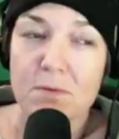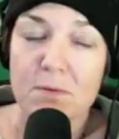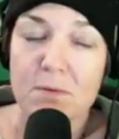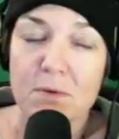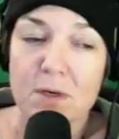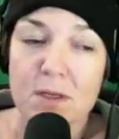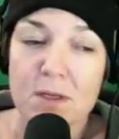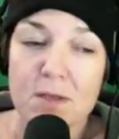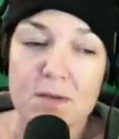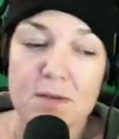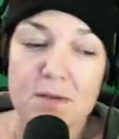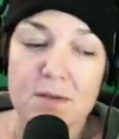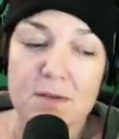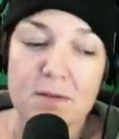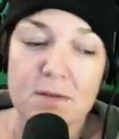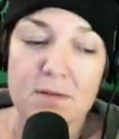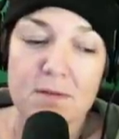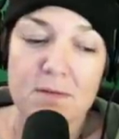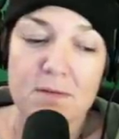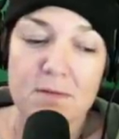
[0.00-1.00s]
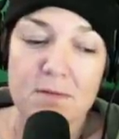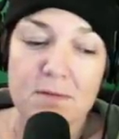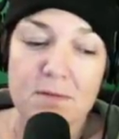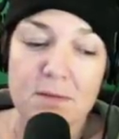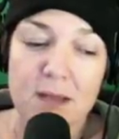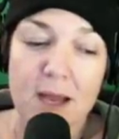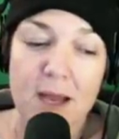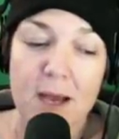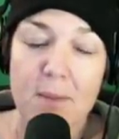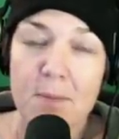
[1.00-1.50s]
what
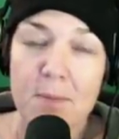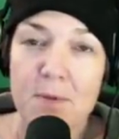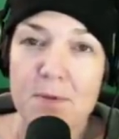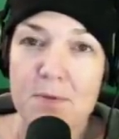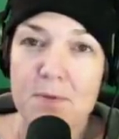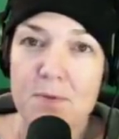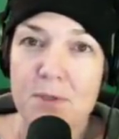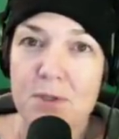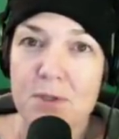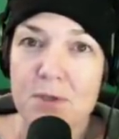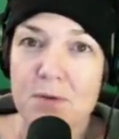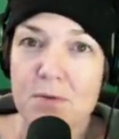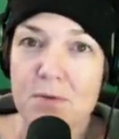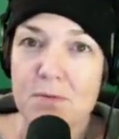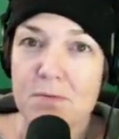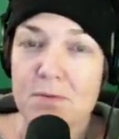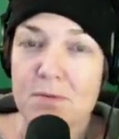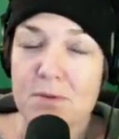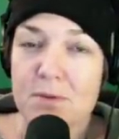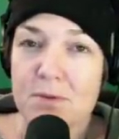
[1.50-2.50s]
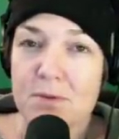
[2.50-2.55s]
happens when you